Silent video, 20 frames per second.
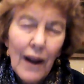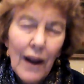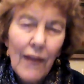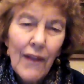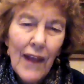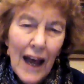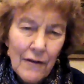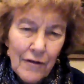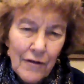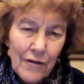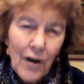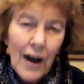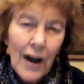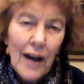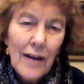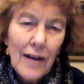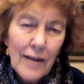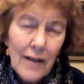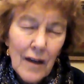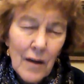And that
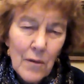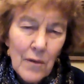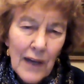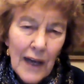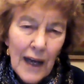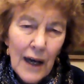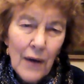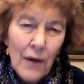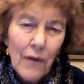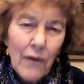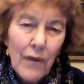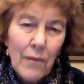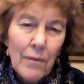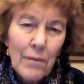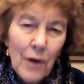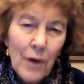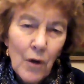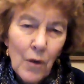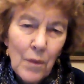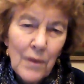phrase comes out of the
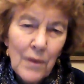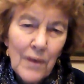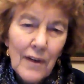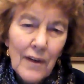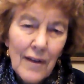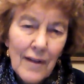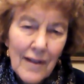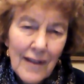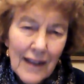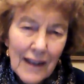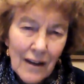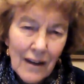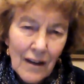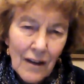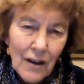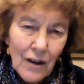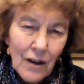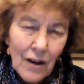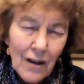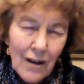Pope's
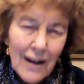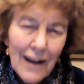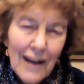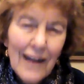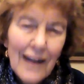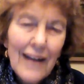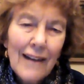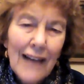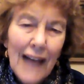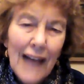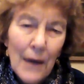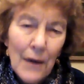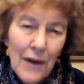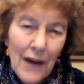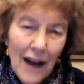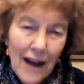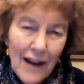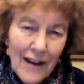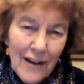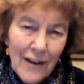encyclical,
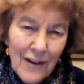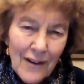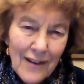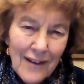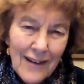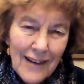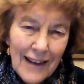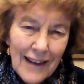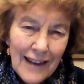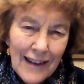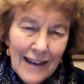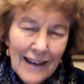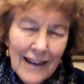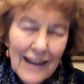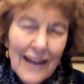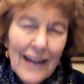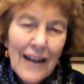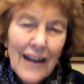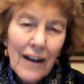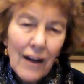Laudato Si,
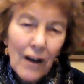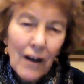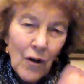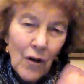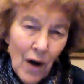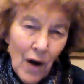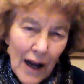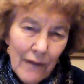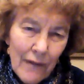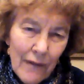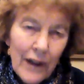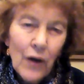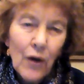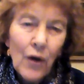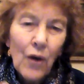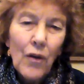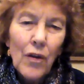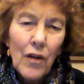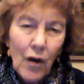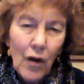the cry of the
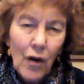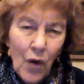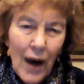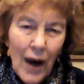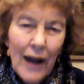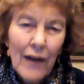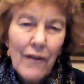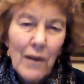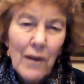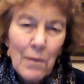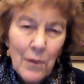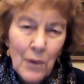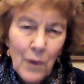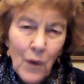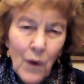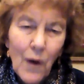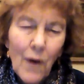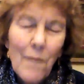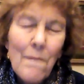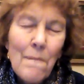earth, the cry of the
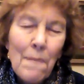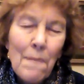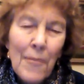poor.